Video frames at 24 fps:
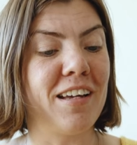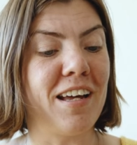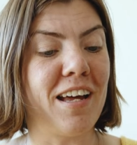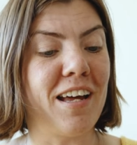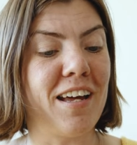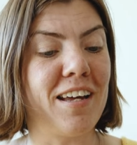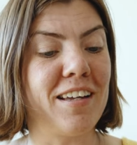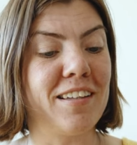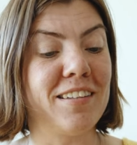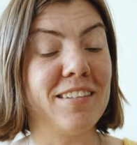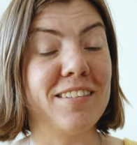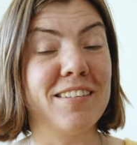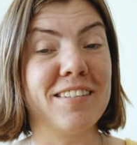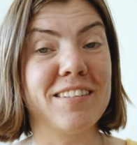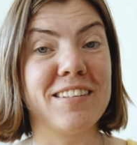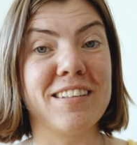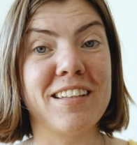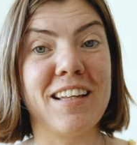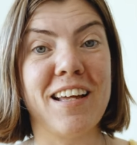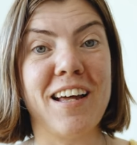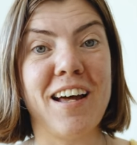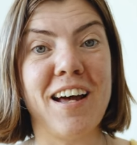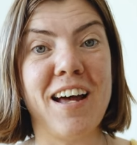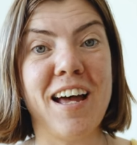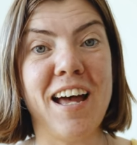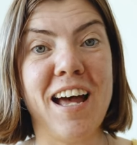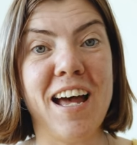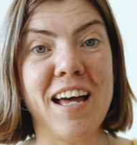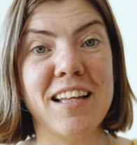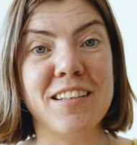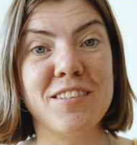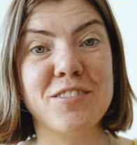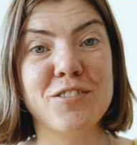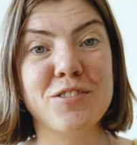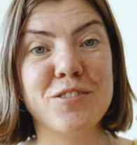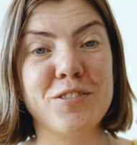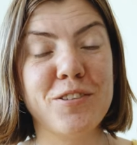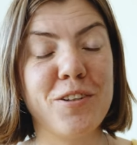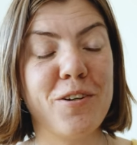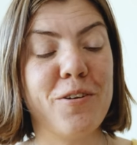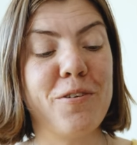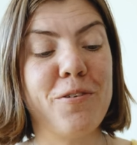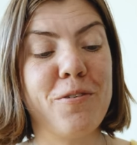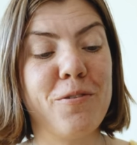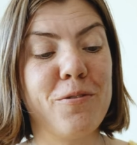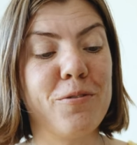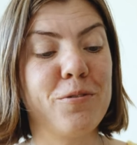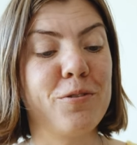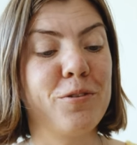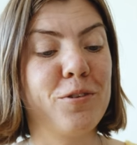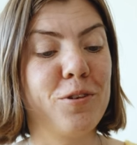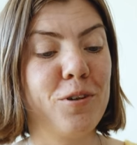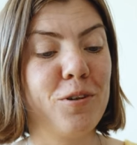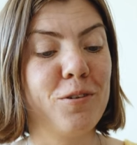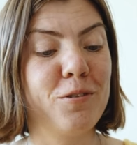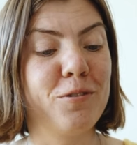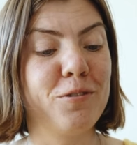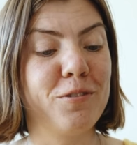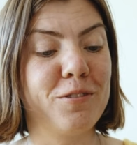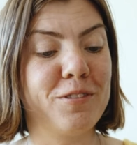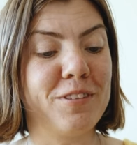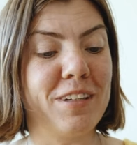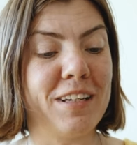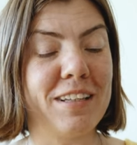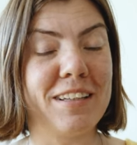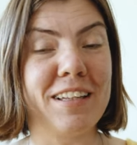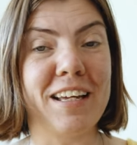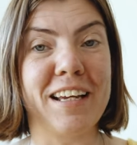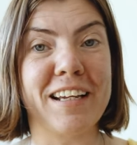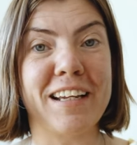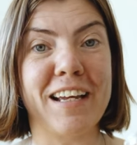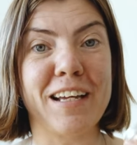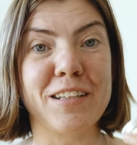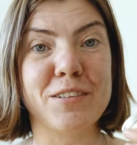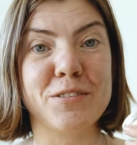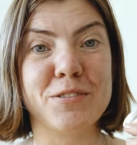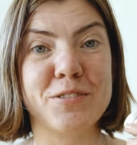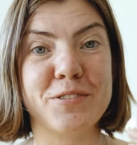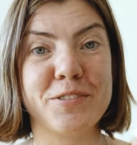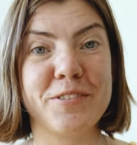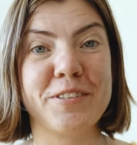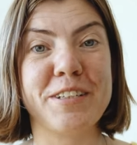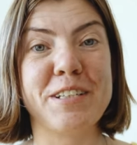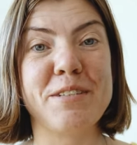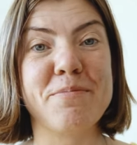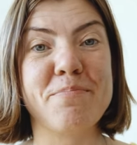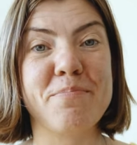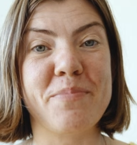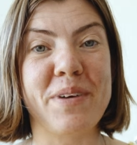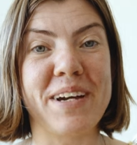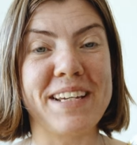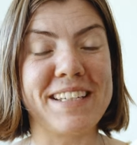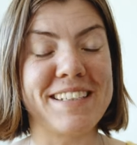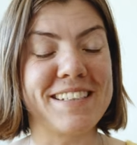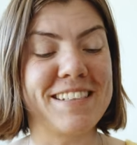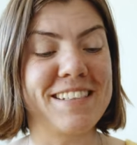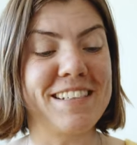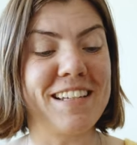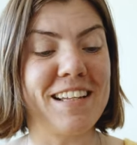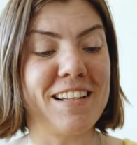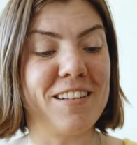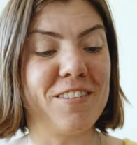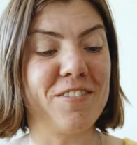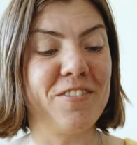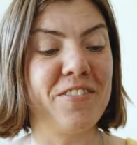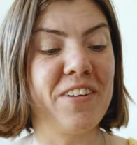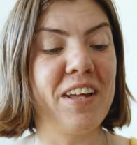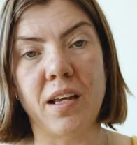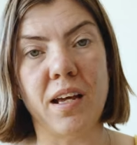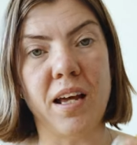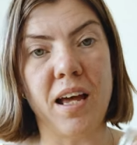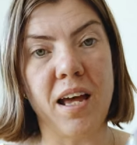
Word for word: and I had no clue that I can do it myself.